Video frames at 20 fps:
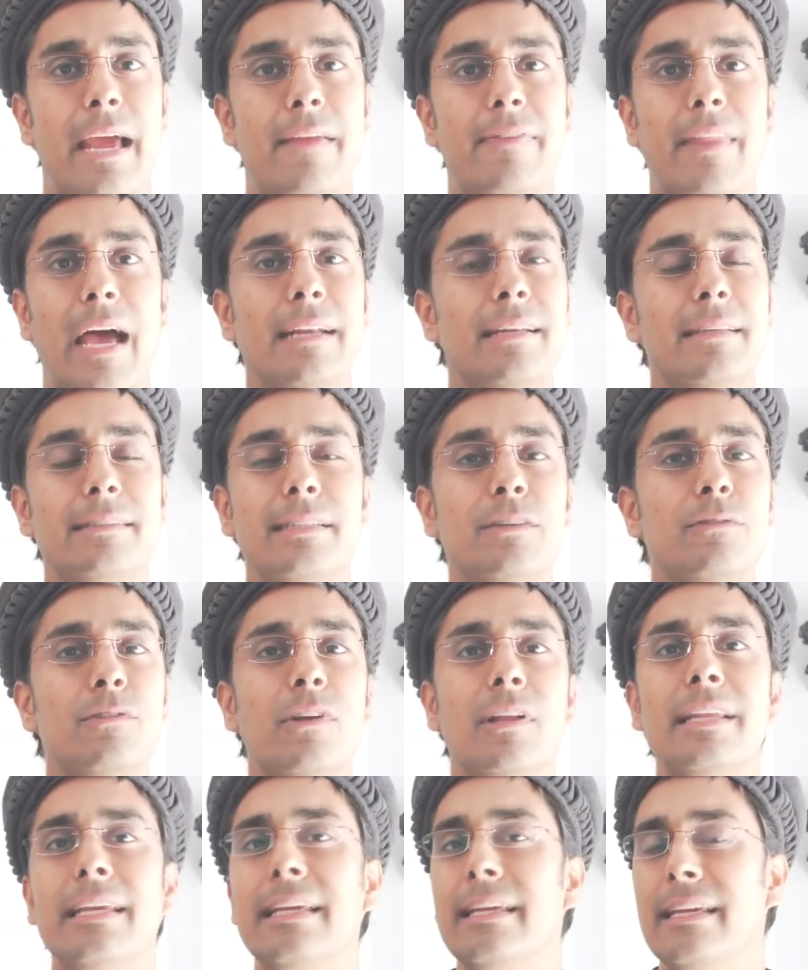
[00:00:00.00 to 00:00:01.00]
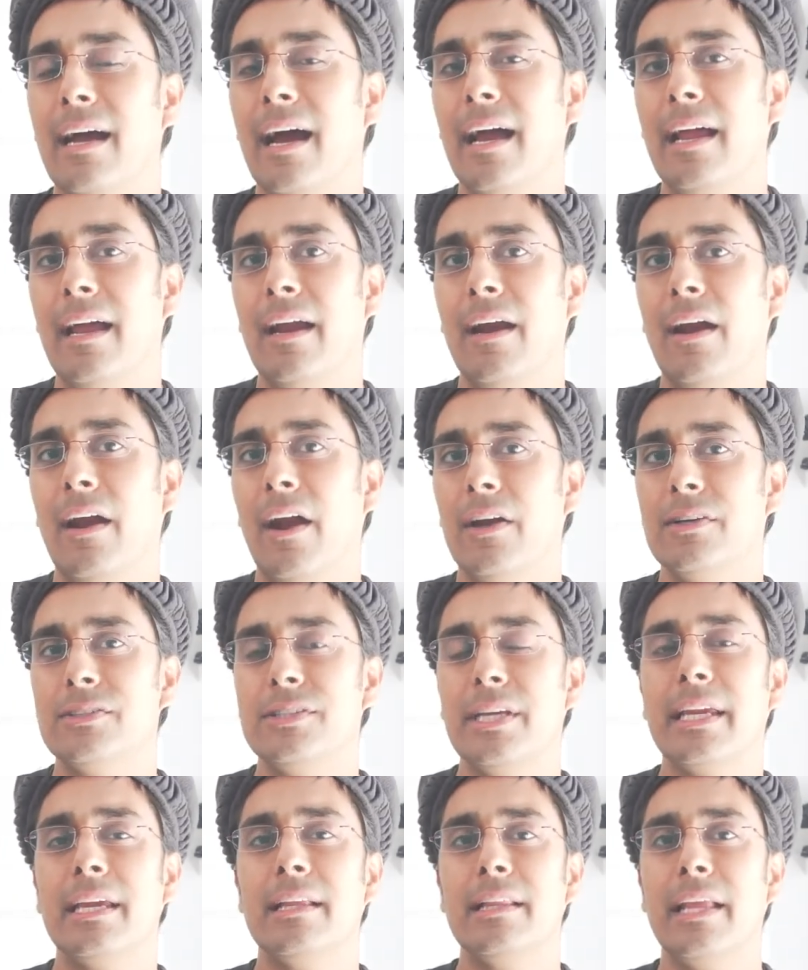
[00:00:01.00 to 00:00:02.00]
And that doesn't really
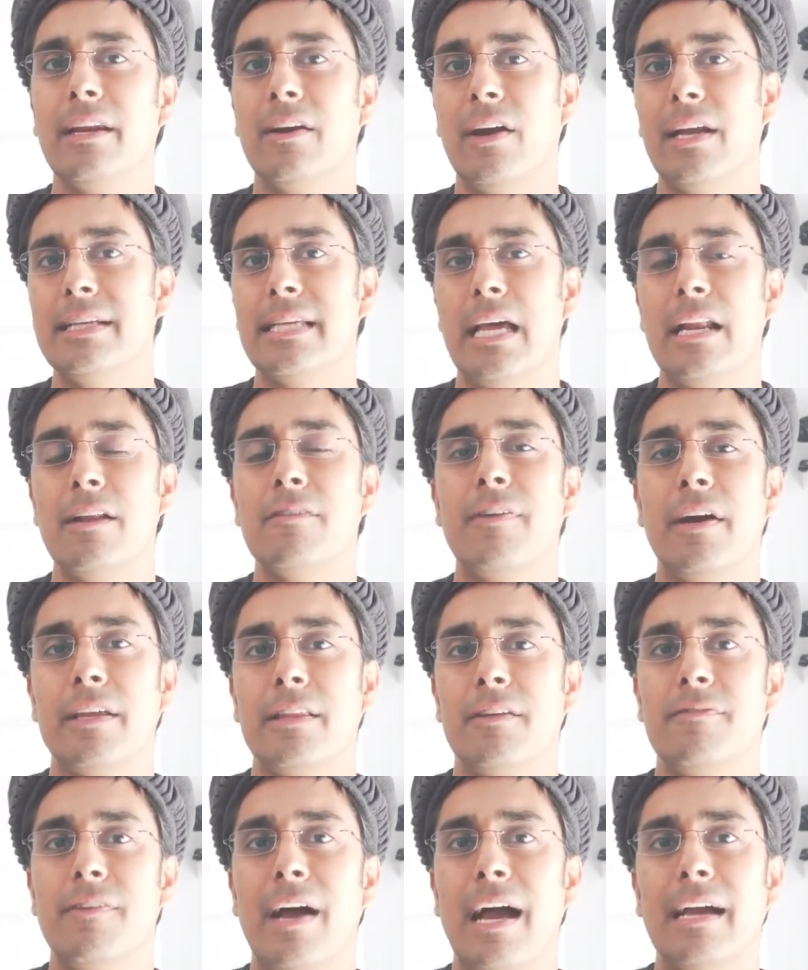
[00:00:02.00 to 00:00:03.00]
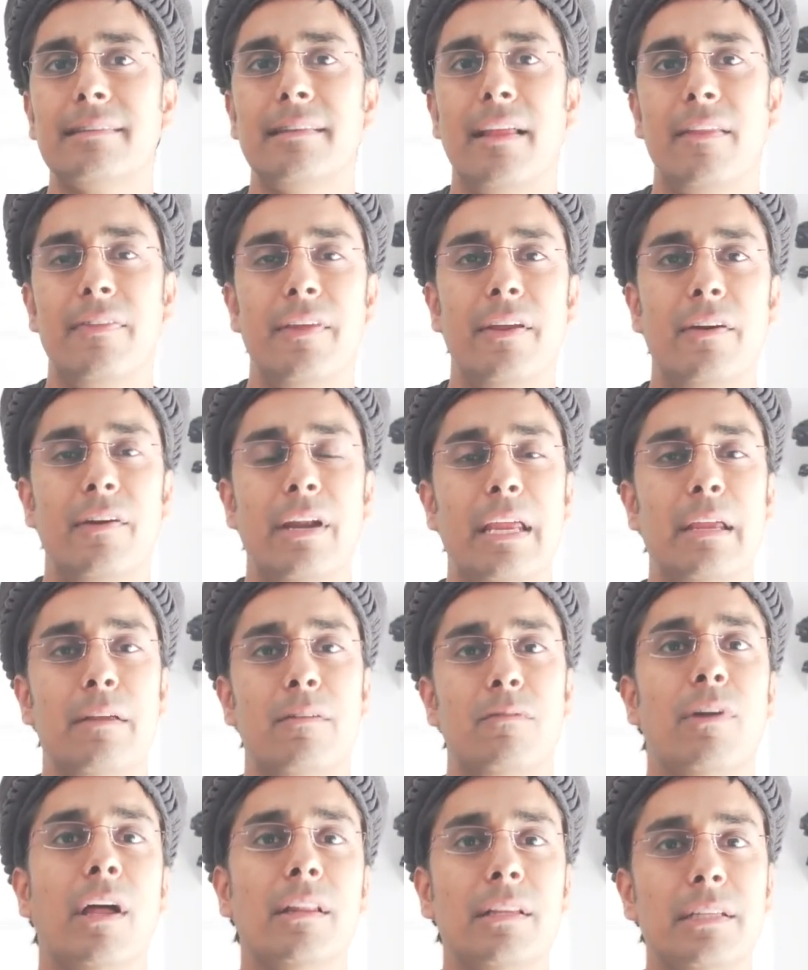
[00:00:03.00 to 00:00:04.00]
articulate or identify the fact that they're
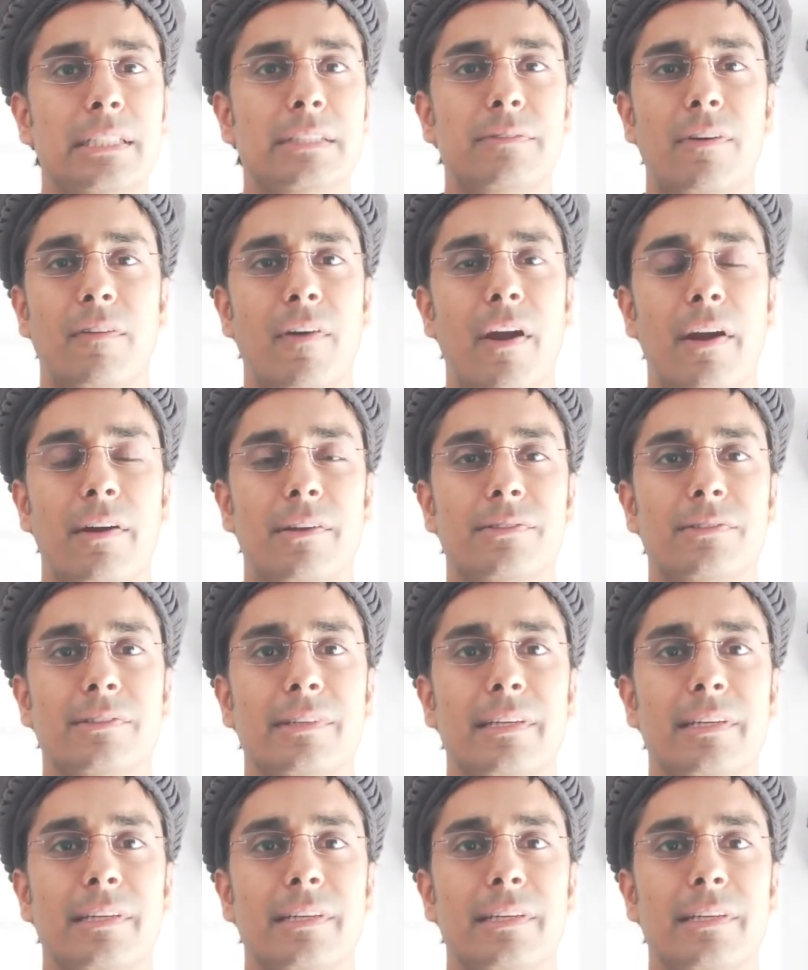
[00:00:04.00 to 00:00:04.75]
a relative of ours.